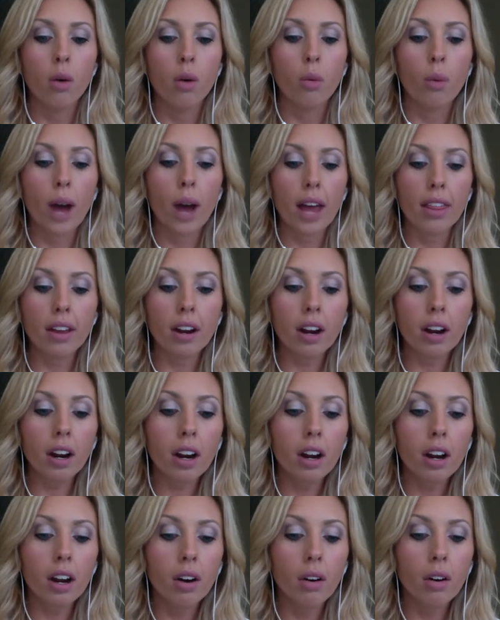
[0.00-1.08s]

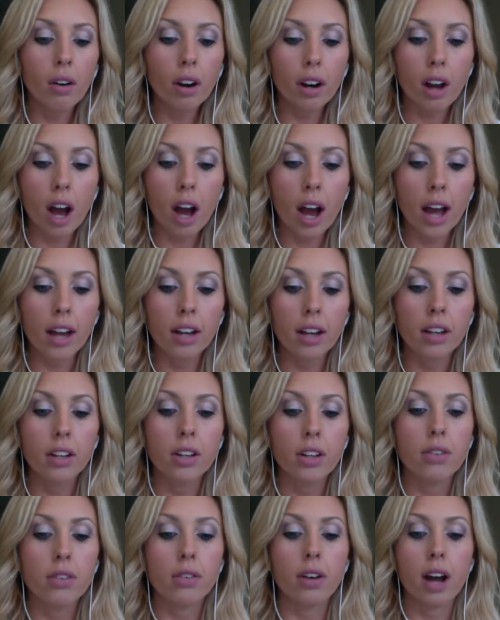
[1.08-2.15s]
Whether or not
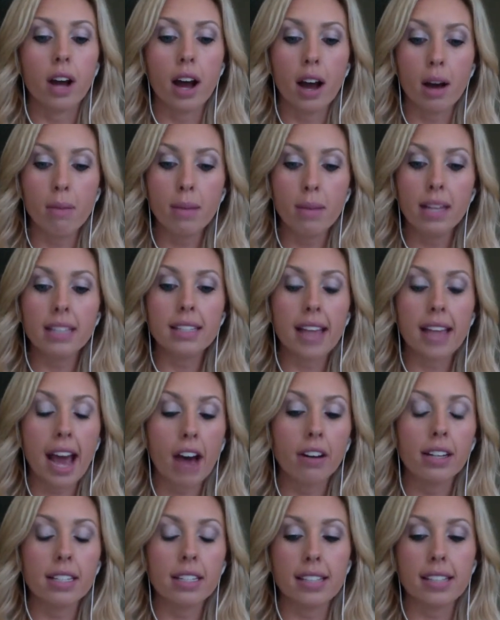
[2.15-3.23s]
you come
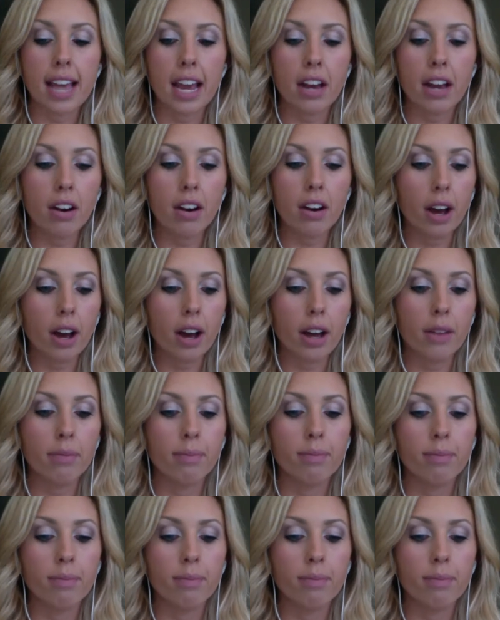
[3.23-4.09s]
out and say it or not,